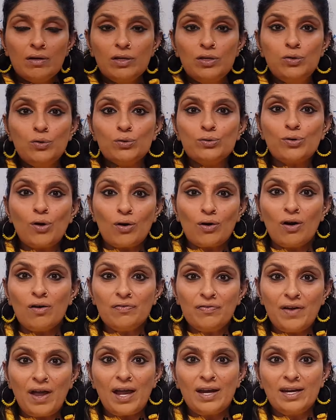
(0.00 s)
You talk
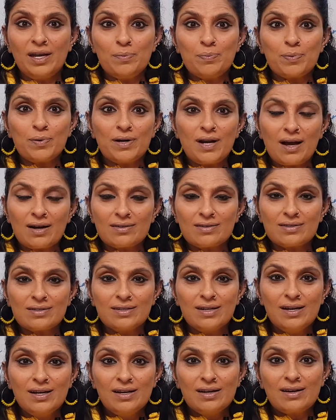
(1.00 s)
of any product.
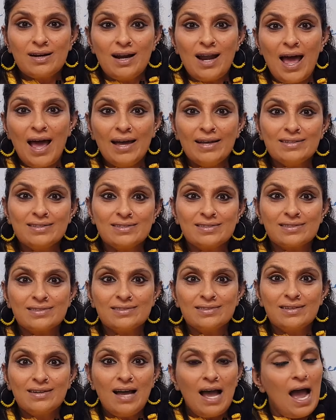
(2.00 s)
Reliance.
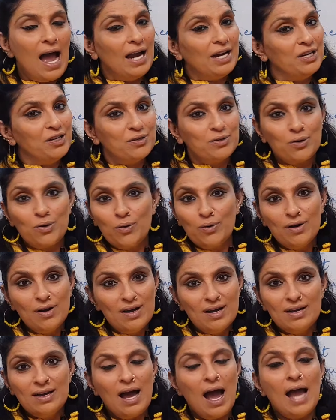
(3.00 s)
And you know,
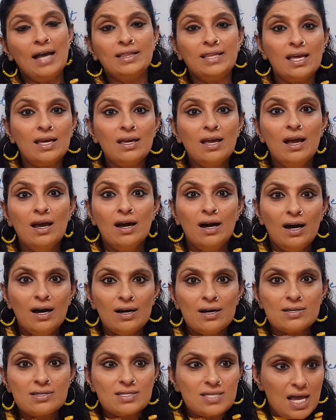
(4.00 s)
I think
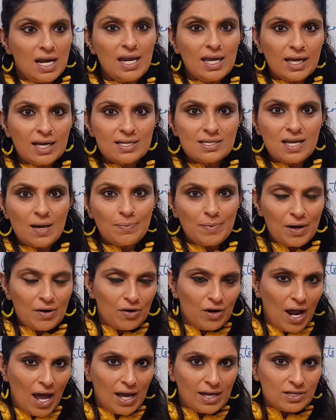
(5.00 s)
selling concept and
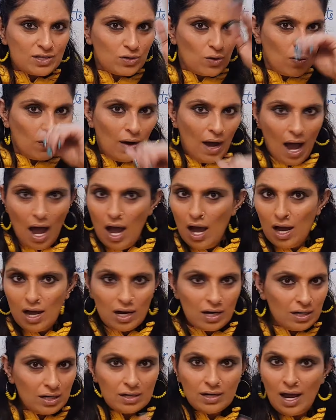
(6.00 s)
Reliance go
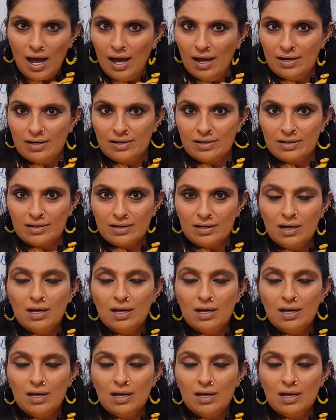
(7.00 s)
hand in hand.